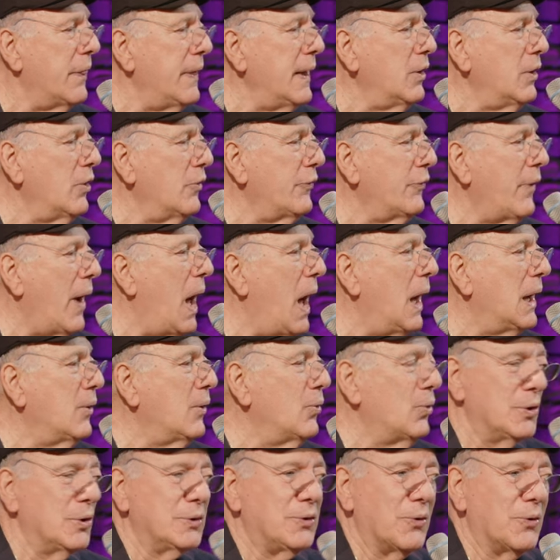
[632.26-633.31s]
of
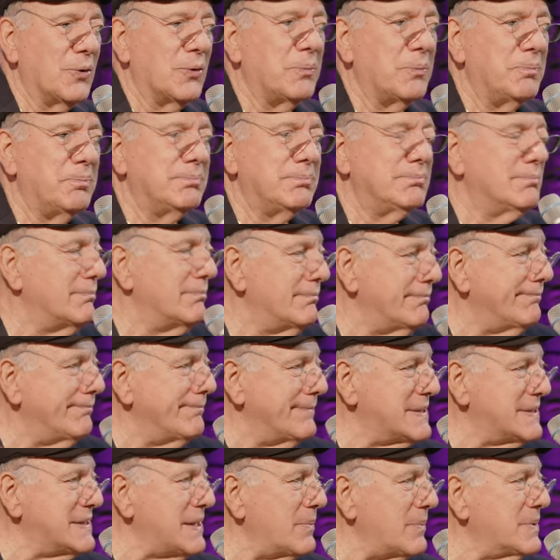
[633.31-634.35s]
Hollywood or
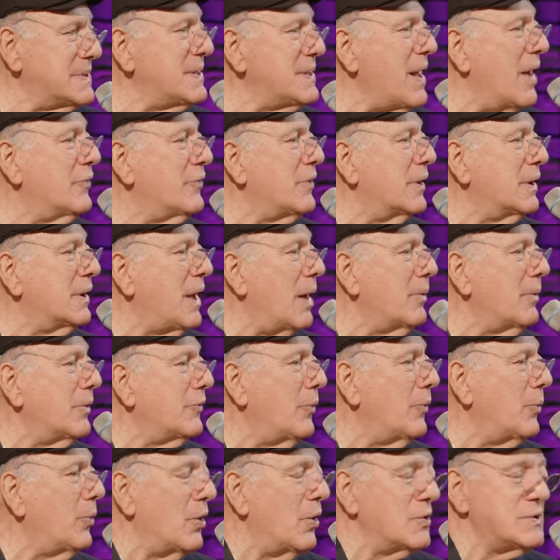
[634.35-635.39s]
some stuff that's coming
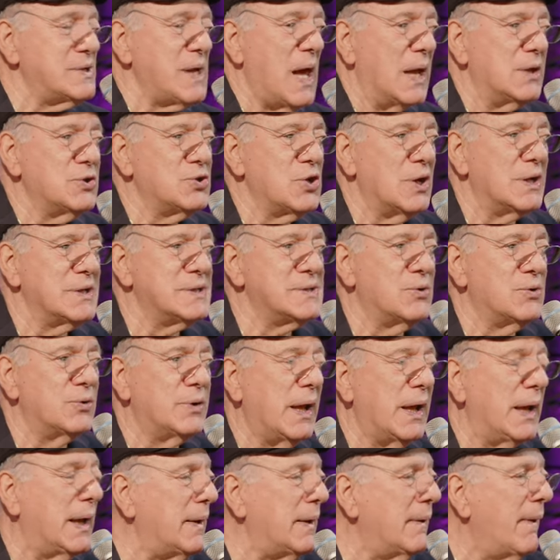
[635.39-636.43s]
from Los Angeles
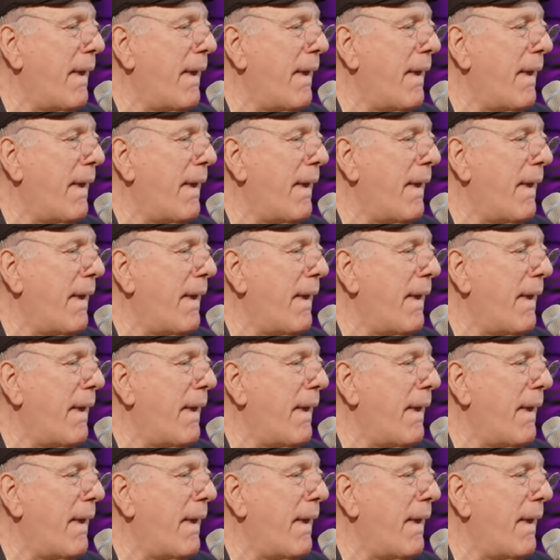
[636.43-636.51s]
today.